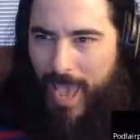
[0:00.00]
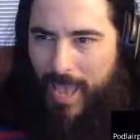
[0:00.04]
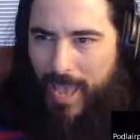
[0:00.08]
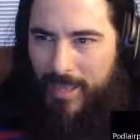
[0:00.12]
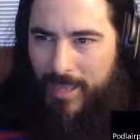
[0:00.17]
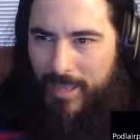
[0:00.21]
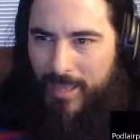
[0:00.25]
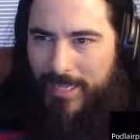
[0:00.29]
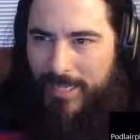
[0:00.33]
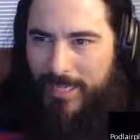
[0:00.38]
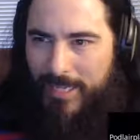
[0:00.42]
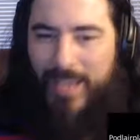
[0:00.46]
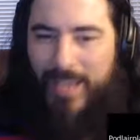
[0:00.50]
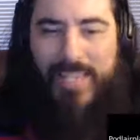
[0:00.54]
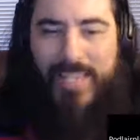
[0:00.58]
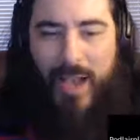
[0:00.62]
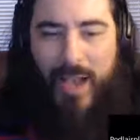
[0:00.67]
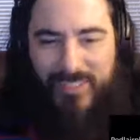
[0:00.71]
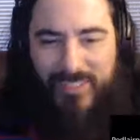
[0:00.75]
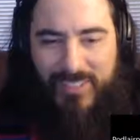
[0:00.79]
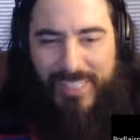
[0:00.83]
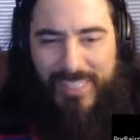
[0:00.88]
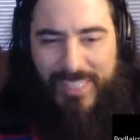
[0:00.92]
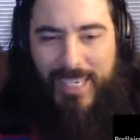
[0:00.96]
because I
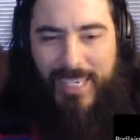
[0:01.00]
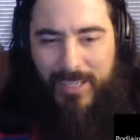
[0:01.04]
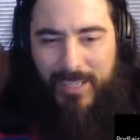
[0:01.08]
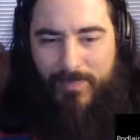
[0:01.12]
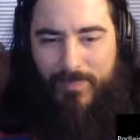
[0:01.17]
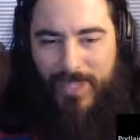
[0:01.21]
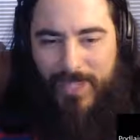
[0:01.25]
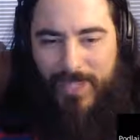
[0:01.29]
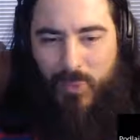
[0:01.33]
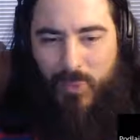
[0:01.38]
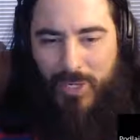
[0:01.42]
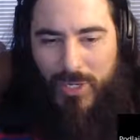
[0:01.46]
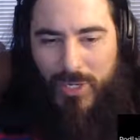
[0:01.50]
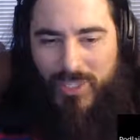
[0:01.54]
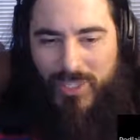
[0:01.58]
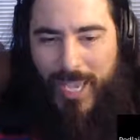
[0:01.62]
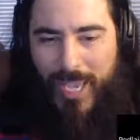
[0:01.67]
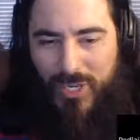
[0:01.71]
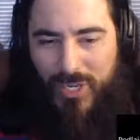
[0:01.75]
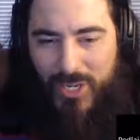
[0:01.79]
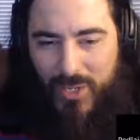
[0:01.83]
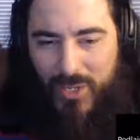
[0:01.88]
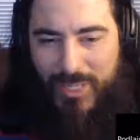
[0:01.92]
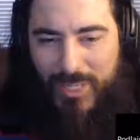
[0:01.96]
was thinking, Mitch, when you said
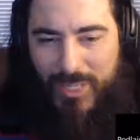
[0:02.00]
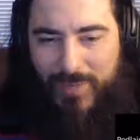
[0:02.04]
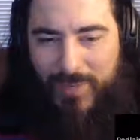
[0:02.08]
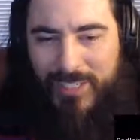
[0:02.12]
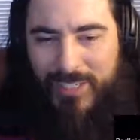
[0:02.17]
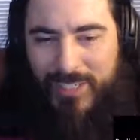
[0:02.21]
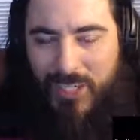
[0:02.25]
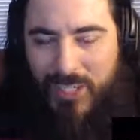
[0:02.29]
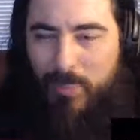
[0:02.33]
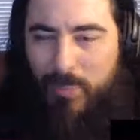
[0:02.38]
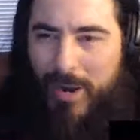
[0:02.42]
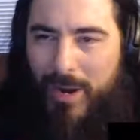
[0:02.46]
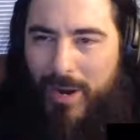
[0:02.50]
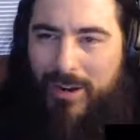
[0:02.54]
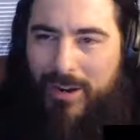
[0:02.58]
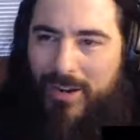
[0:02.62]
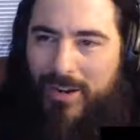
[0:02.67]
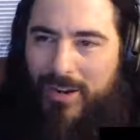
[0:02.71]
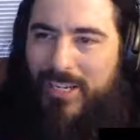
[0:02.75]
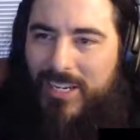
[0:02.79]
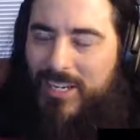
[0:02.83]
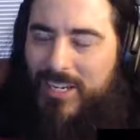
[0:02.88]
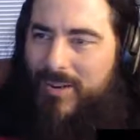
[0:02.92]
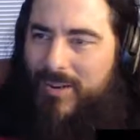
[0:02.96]
you couldn't think of a deal
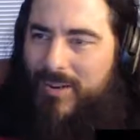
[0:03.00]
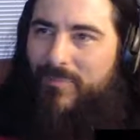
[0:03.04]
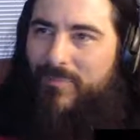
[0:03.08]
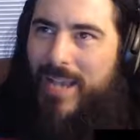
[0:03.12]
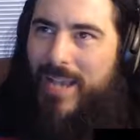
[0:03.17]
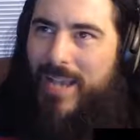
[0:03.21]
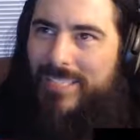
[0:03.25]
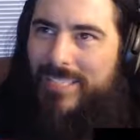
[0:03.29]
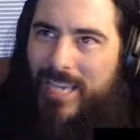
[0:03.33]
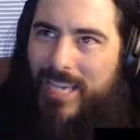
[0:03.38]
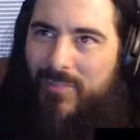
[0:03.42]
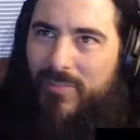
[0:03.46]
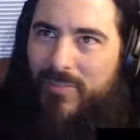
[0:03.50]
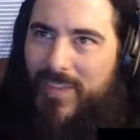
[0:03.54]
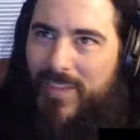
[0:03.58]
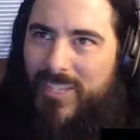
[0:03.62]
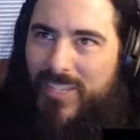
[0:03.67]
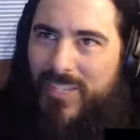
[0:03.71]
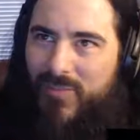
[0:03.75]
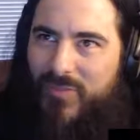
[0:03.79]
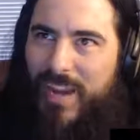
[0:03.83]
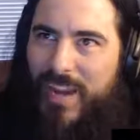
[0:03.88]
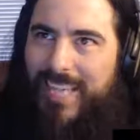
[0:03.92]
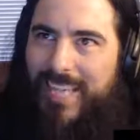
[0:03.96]
breaker, myself, it's
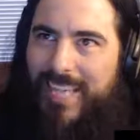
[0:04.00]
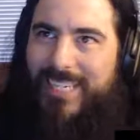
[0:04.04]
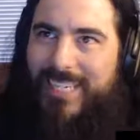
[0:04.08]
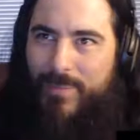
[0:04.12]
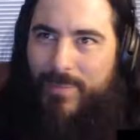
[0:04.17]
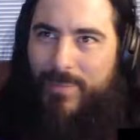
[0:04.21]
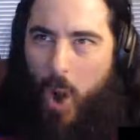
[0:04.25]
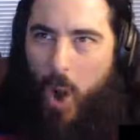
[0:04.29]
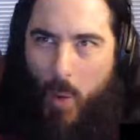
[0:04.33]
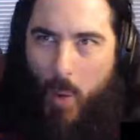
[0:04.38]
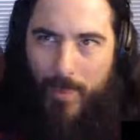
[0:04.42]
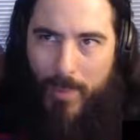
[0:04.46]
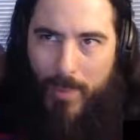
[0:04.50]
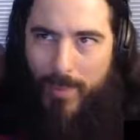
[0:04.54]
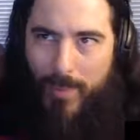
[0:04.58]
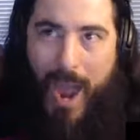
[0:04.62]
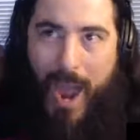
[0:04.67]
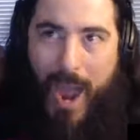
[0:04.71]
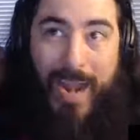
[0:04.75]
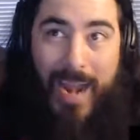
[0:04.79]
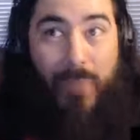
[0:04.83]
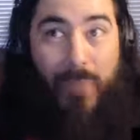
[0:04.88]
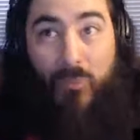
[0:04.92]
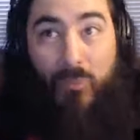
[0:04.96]
funny because I'm
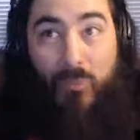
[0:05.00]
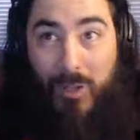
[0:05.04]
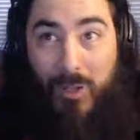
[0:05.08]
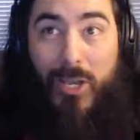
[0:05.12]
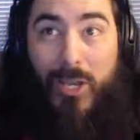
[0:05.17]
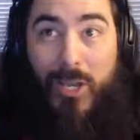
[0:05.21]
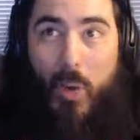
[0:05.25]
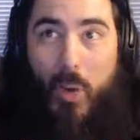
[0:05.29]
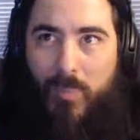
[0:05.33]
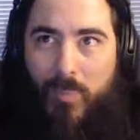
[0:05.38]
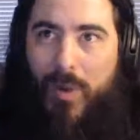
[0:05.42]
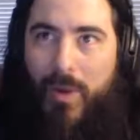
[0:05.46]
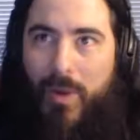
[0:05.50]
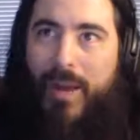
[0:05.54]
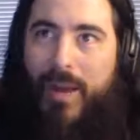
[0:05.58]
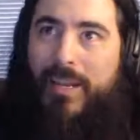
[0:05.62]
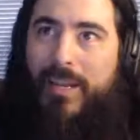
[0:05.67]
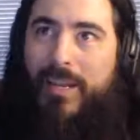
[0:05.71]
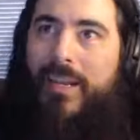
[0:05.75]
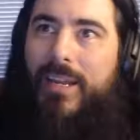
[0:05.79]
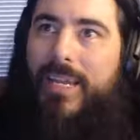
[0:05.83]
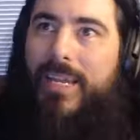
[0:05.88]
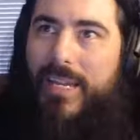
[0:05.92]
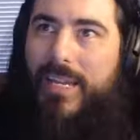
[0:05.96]
open-minded. I'm really open-minded
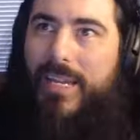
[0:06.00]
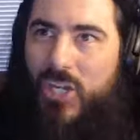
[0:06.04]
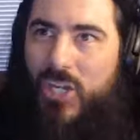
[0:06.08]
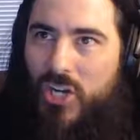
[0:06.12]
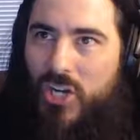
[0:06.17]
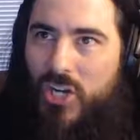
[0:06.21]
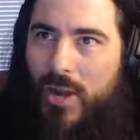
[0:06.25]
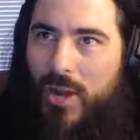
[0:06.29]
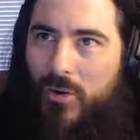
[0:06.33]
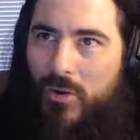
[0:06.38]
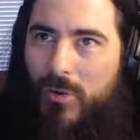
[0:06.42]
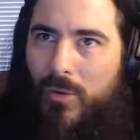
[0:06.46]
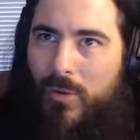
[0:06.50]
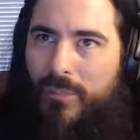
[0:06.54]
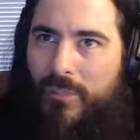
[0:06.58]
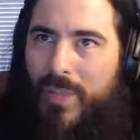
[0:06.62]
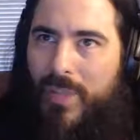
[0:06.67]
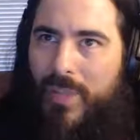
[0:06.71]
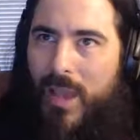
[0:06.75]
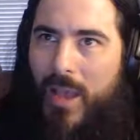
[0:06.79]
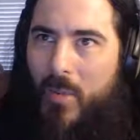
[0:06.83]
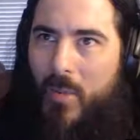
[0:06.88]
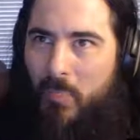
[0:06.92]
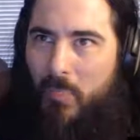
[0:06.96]
in general.
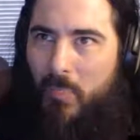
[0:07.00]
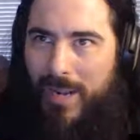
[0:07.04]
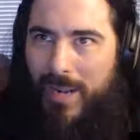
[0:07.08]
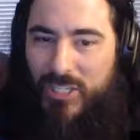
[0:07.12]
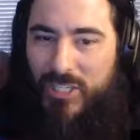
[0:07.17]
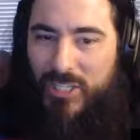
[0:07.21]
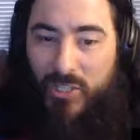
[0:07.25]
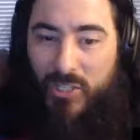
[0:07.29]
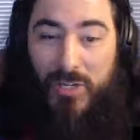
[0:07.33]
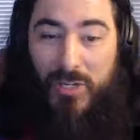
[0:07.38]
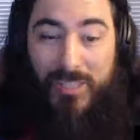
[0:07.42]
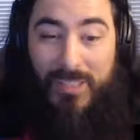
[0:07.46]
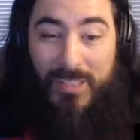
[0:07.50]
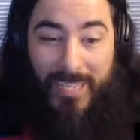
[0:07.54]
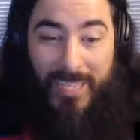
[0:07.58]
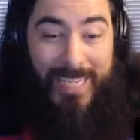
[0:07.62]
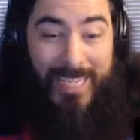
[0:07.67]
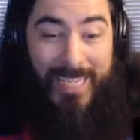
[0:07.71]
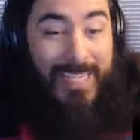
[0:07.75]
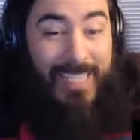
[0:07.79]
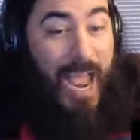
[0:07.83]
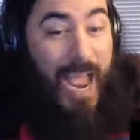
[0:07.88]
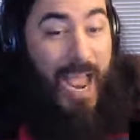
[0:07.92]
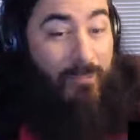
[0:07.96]
But in certain
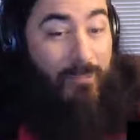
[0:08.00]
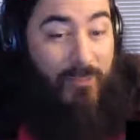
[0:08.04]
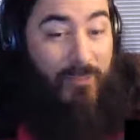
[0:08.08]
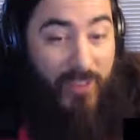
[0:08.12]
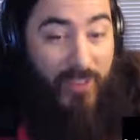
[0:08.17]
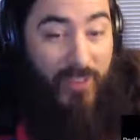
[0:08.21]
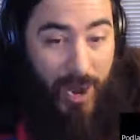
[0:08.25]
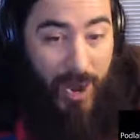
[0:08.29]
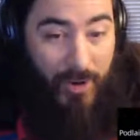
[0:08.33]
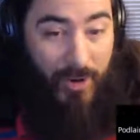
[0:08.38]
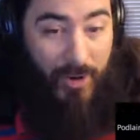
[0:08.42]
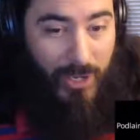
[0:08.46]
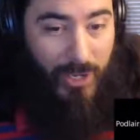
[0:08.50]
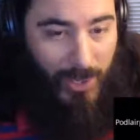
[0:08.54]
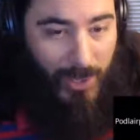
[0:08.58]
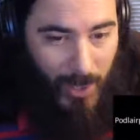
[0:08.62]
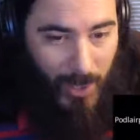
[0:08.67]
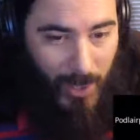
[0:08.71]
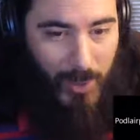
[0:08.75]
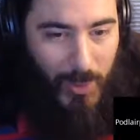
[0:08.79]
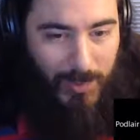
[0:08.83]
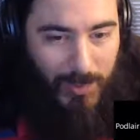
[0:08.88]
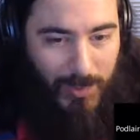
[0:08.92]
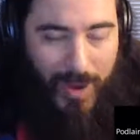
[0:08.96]
things, I'm very
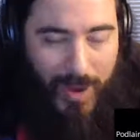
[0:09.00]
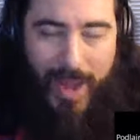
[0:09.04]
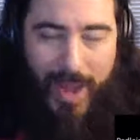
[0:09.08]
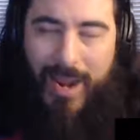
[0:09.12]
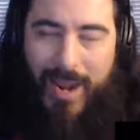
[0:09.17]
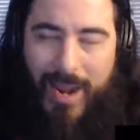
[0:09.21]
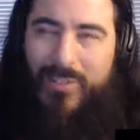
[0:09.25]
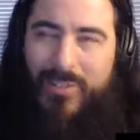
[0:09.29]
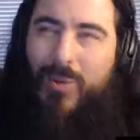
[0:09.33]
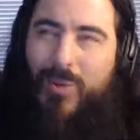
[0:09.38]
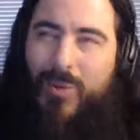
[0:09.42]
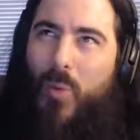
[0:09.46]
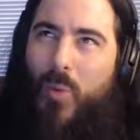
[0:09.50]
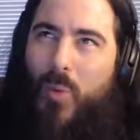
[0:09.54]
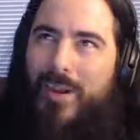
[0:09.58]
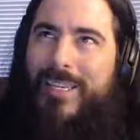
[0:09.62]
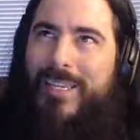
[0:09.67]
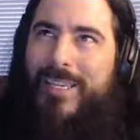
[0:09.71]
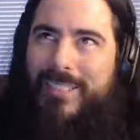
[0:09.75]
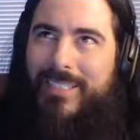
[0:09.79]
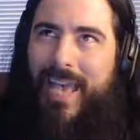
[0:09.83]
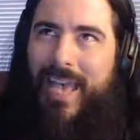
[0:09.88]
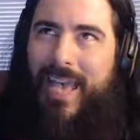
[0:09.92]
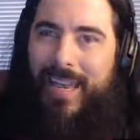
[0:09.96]
closed-minded. I was like, what
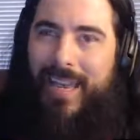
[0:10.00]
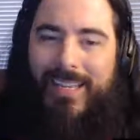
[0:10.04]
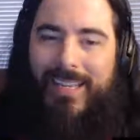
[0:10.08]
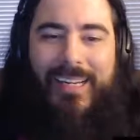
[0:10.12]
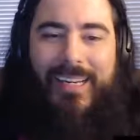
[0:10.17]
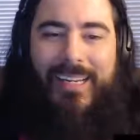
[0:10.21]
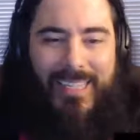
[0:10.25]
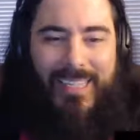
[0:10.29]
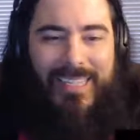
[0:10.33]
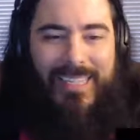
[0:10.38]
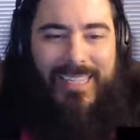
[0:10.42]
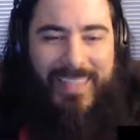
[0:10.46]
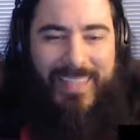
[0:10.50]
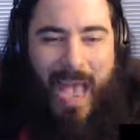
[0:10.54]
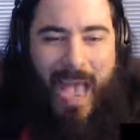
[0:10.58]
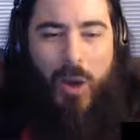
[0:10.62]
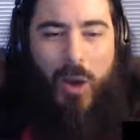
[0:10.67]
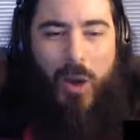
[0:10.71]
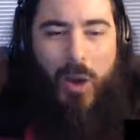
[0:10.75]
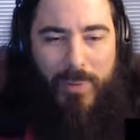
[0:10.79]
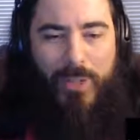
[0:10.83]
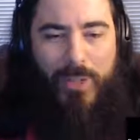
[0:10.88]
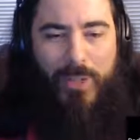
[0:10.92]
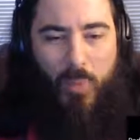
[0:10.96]
is that? That
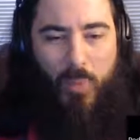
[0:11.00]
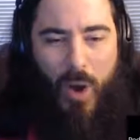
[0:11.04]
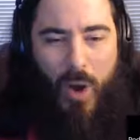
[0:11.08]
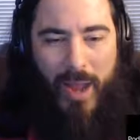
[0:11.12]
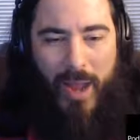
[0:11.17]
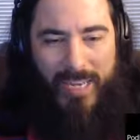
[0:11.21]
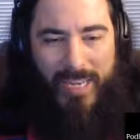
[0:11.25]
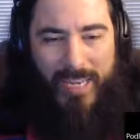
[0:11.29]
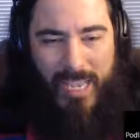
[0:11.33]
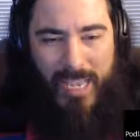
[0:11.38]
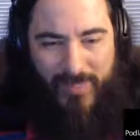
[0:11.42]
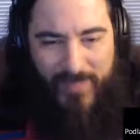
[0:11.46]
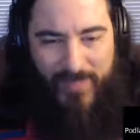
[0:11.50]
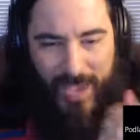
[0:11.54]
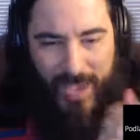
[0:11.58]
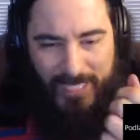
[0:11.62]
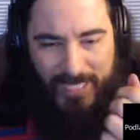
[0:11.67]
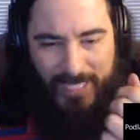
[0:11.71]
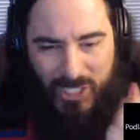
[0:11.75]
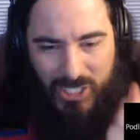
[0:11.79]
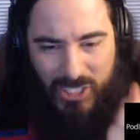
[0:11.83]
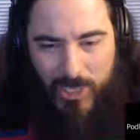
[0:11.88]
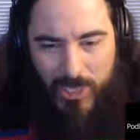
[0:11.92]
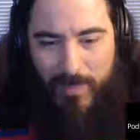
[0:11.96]
would be the one. If I
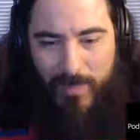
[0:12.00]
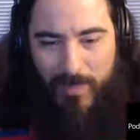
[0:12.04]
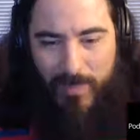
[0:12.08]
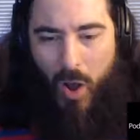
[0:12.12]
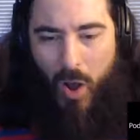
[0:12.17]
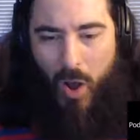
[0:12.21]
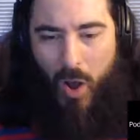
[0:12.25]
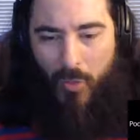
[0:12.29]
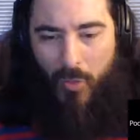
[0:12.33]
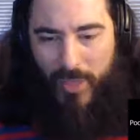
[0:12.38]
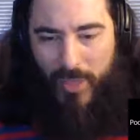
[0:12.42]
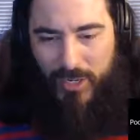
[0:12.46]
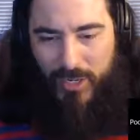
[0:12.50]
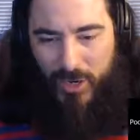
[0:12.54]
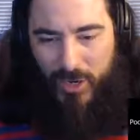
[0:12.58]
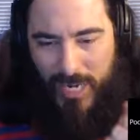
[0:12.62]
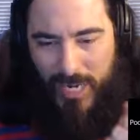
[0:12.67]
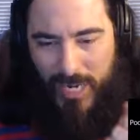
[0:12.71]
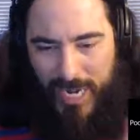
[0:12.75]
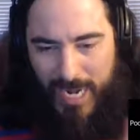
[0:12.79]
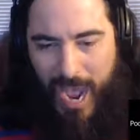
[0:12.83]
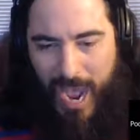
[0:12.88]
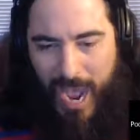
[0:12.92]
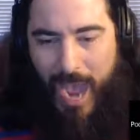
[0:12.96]
smell that you're
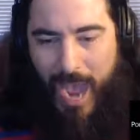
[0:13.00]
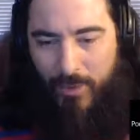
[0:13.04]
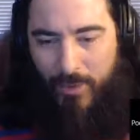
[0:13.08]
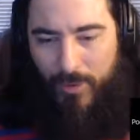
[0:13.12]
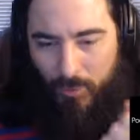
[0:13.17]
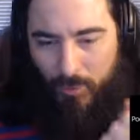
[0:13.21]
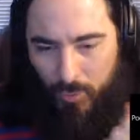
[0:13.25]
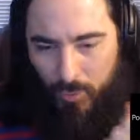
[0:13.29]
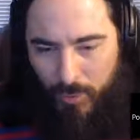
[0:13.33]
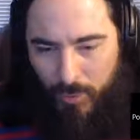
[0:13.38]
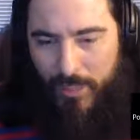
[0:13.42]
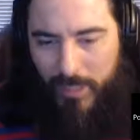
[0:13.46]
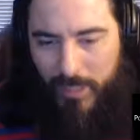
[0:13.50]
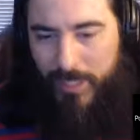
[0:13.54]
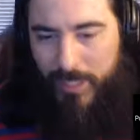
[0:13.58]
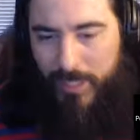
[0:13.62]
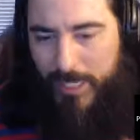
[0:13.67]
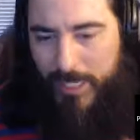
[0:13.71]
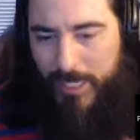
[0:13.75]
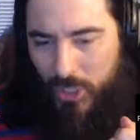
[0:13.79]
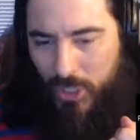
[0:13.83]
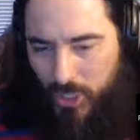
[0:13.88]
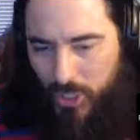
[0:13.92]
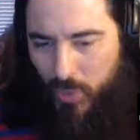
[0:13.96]
not really
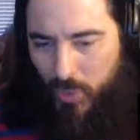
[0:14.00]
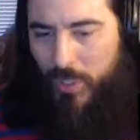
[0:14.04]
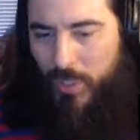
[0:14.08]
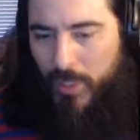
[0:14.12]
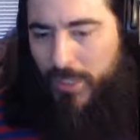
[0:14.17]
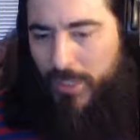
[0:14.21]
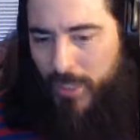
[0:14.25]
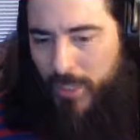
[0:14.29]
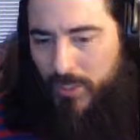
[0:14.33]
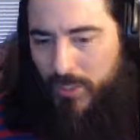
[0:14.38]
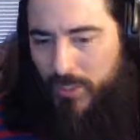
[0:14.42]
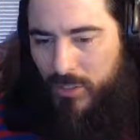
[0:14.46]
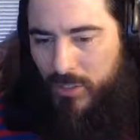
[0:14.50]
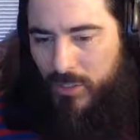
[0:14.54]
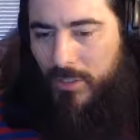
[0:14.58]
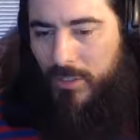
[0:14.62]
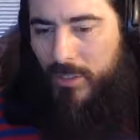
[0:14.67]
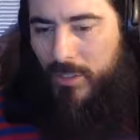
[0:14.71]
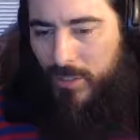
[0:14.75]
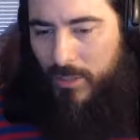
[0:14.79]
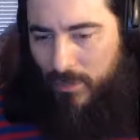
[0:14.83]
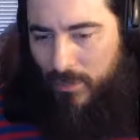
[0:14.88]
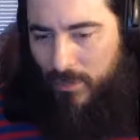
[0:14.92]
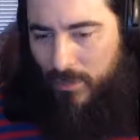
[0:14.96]
doing this
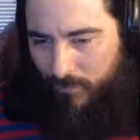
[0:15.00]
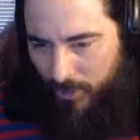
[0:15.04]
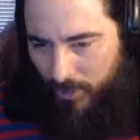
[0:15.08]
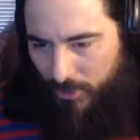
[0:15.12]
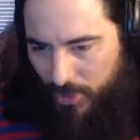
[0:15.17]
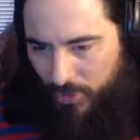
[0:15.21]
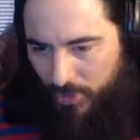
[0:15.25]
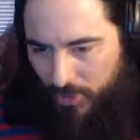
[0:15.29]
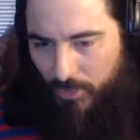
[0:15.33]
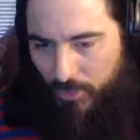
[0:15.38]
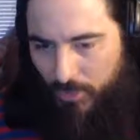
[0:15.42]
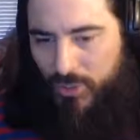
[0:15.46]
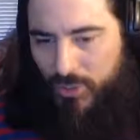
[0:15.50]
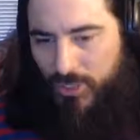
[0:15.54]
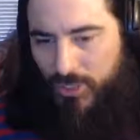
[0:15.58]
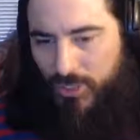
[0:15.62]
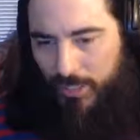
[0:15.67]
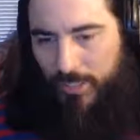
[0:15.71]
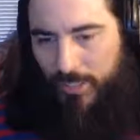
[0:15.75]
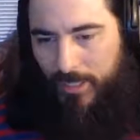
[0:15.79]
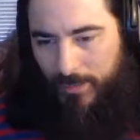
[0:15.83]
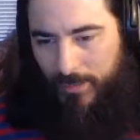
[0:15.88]
for truth-seeking.